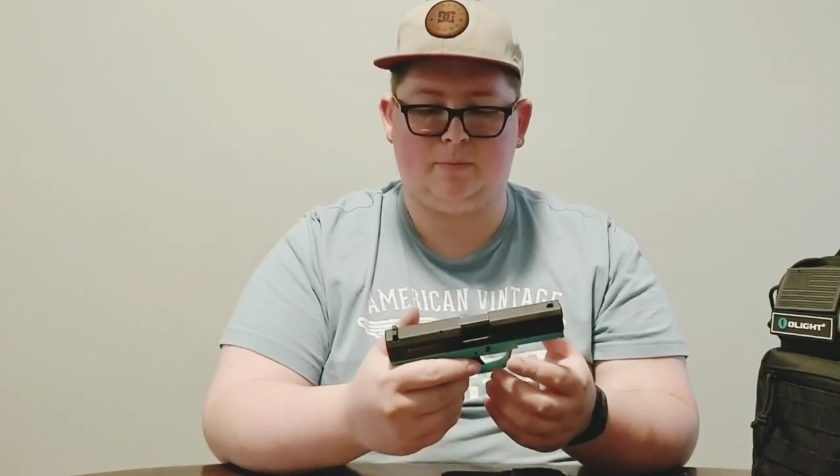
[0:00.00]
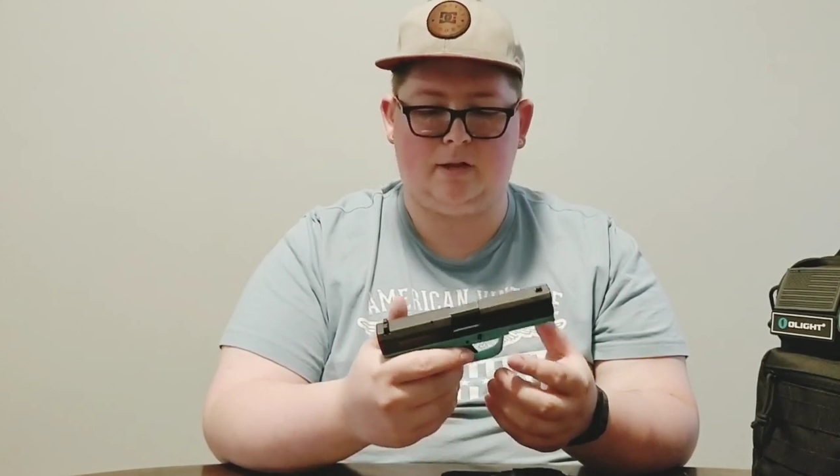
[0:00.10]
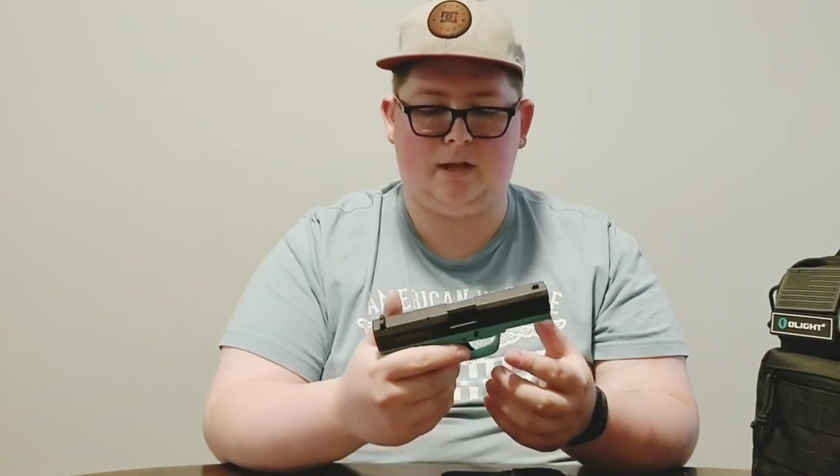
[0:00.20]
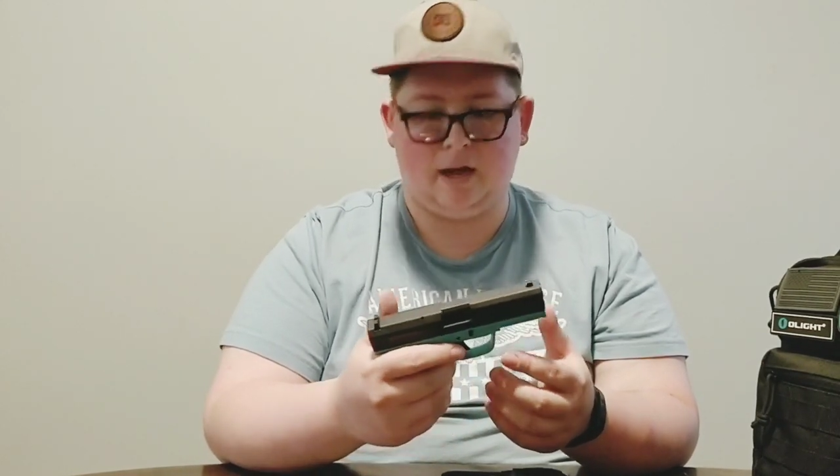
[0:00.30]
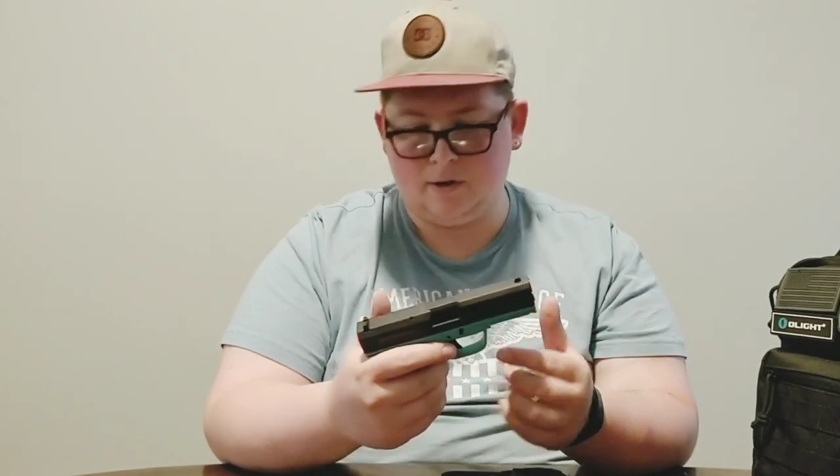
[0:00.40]

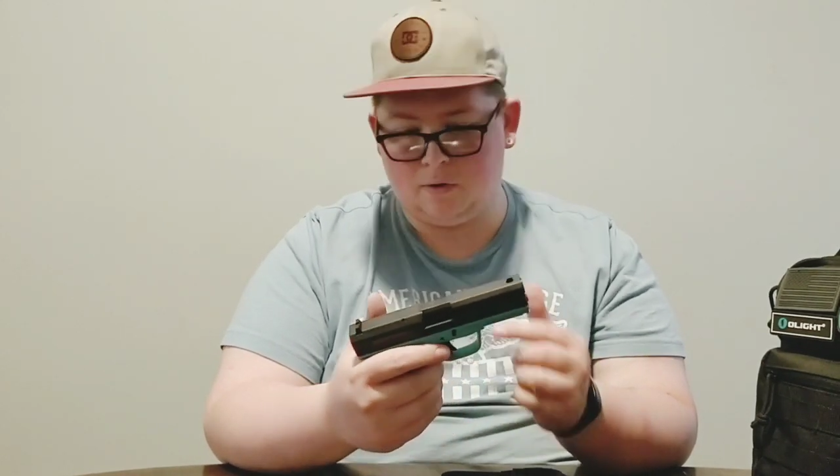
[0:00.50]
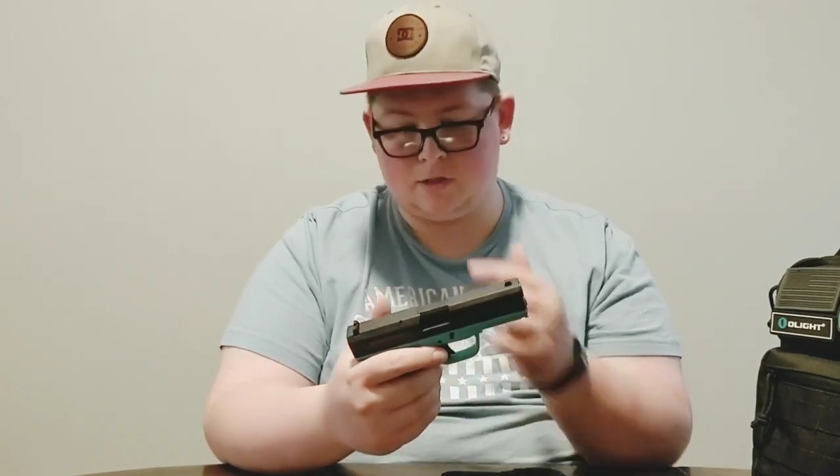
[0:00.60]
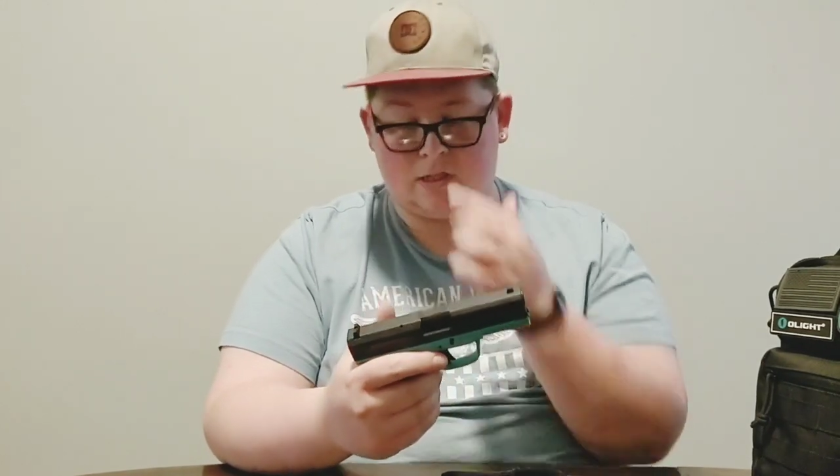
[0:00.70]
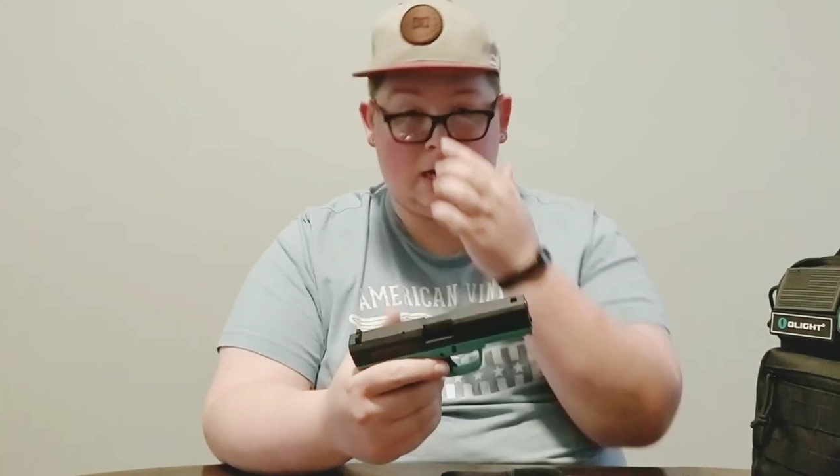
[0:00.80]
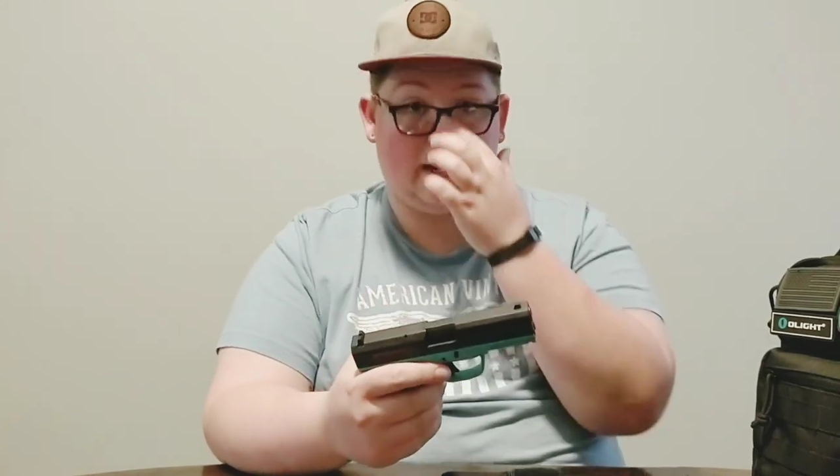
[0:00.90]
but I know
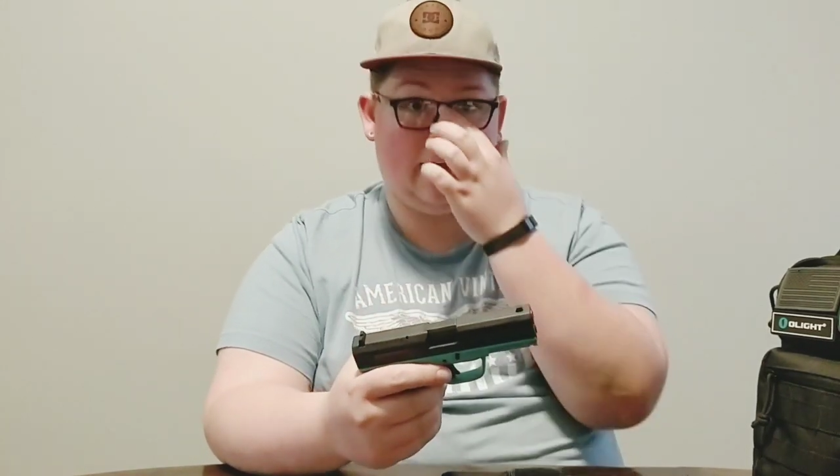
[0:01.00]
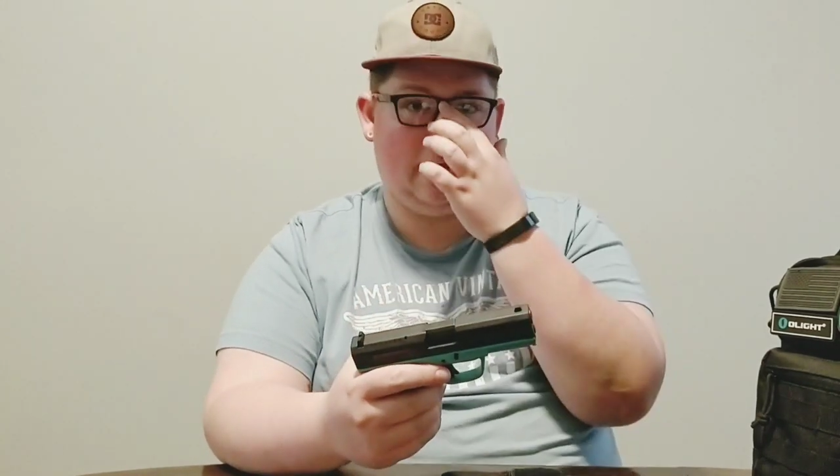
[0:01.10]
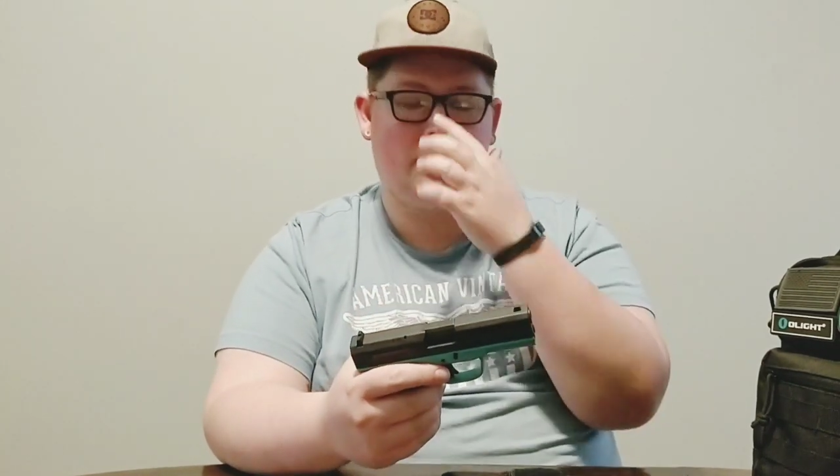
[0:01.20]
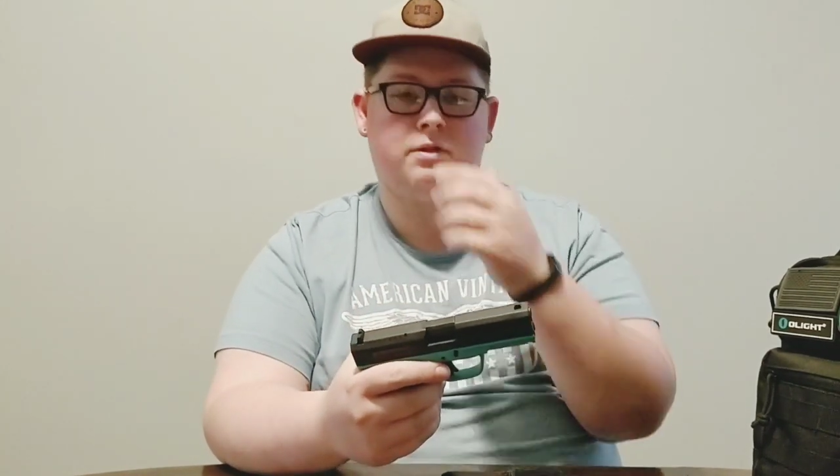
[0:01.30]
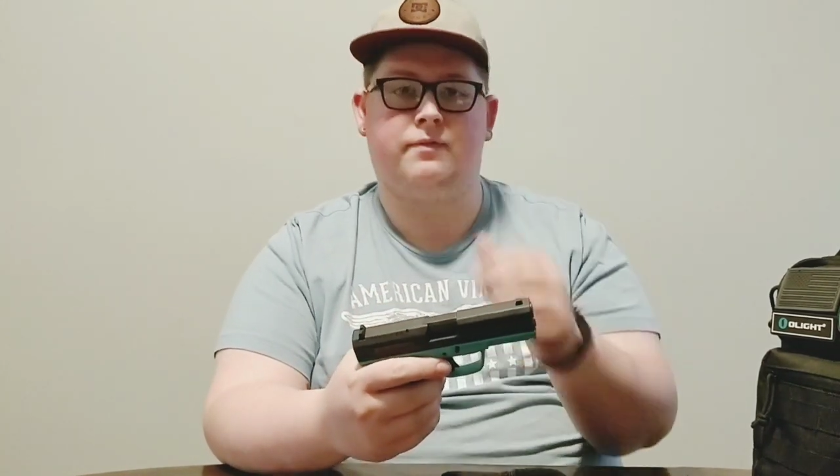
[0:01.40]
there's a lot of
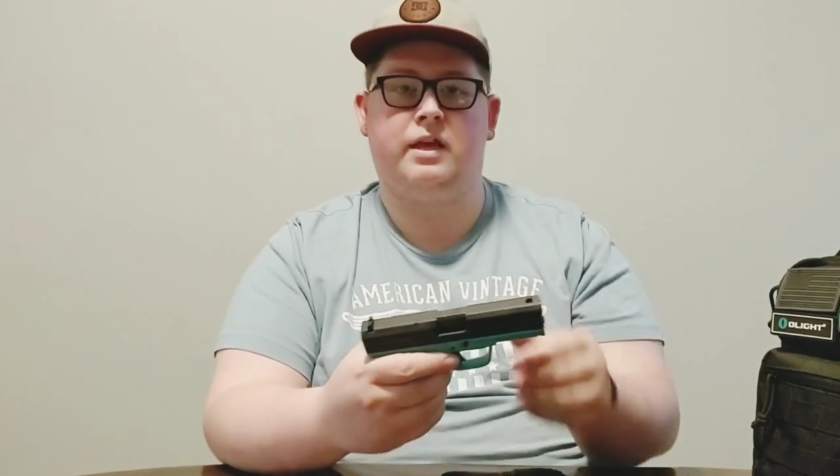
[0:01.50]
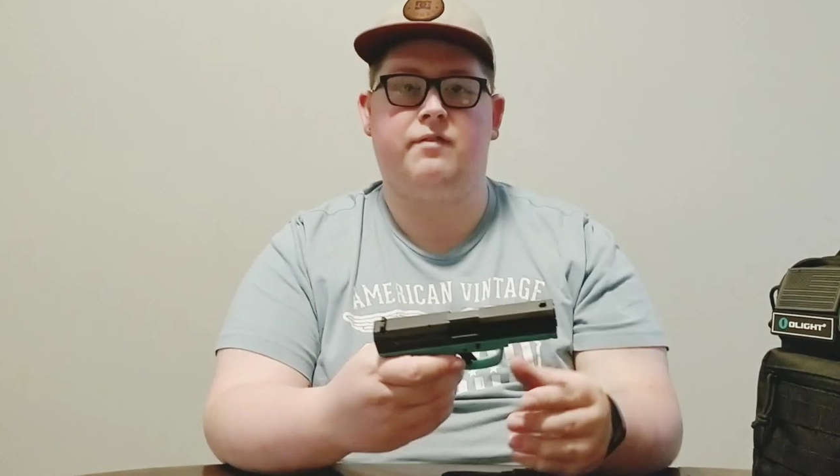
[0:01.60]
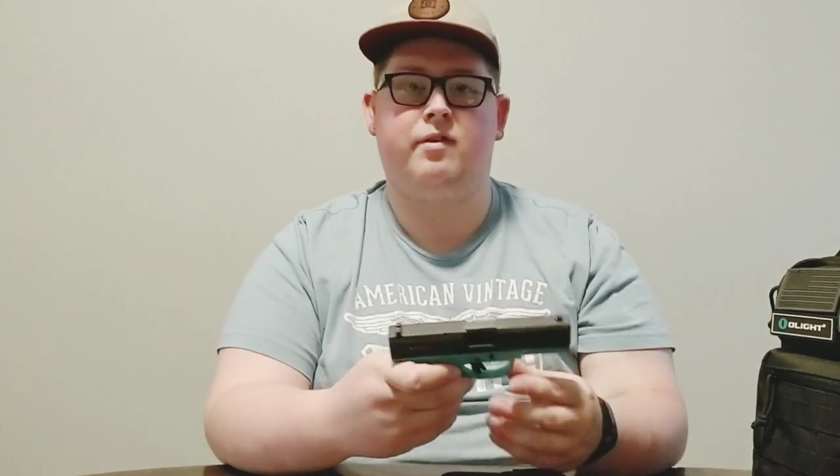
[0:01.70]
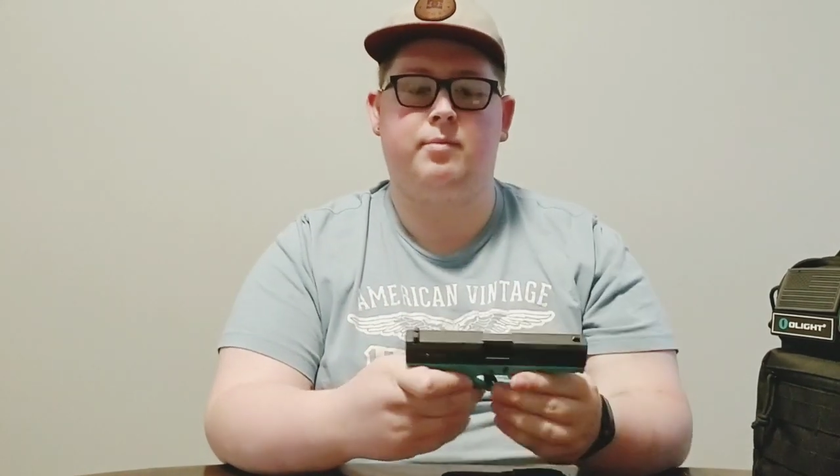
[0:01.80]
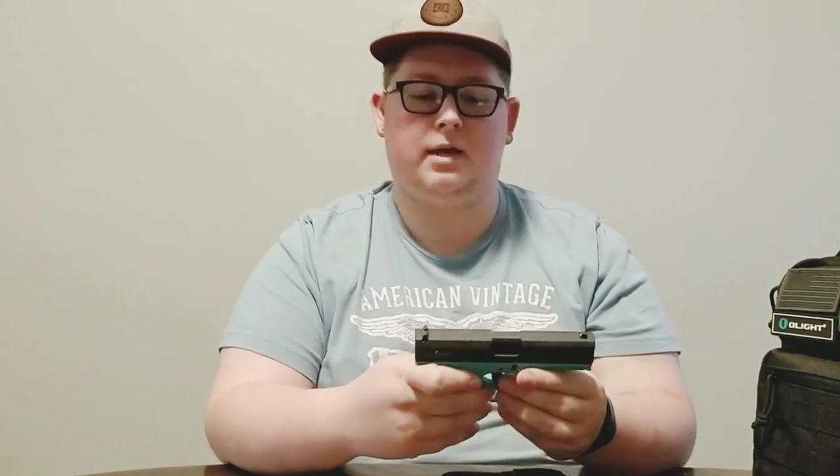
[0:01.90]
haters of the
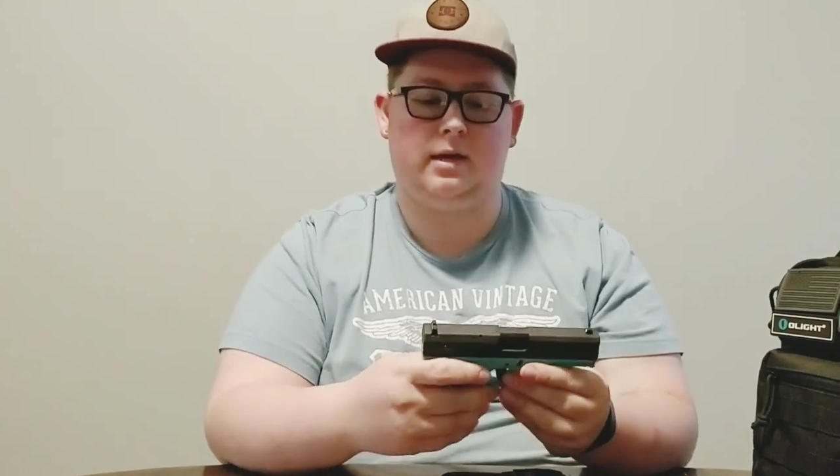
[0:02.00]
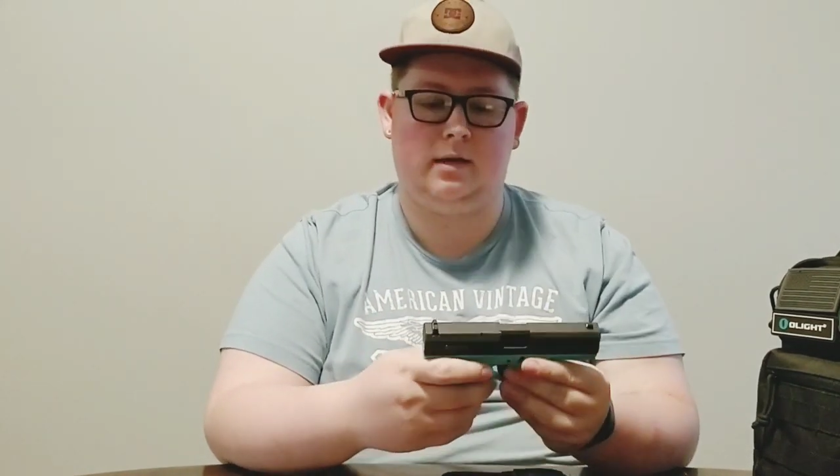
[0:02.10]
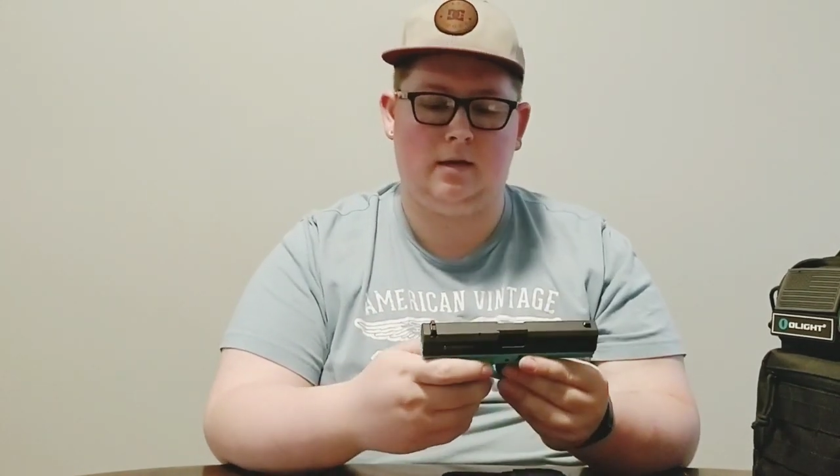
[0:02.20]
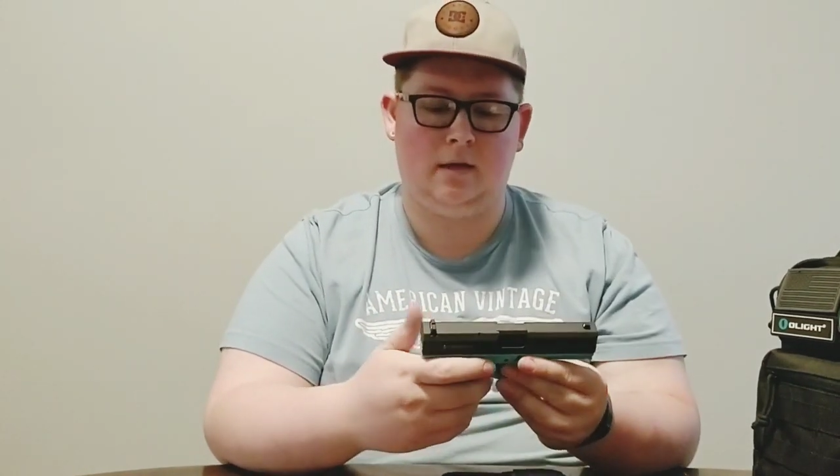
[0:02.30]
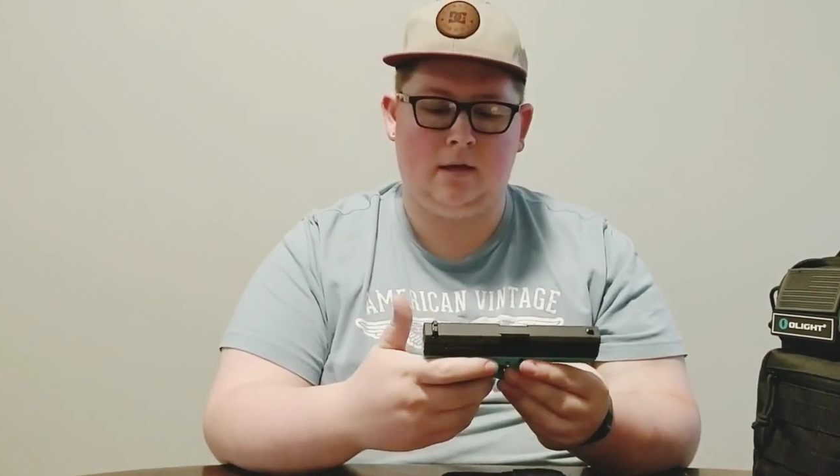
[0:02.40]

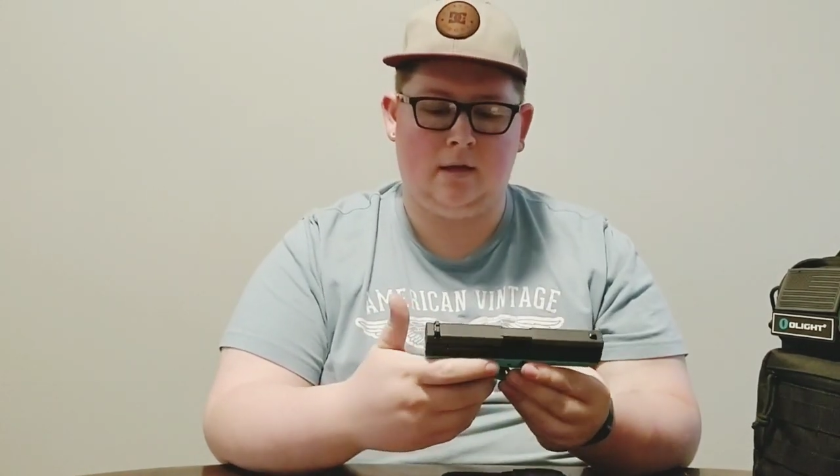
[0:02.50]
FMK.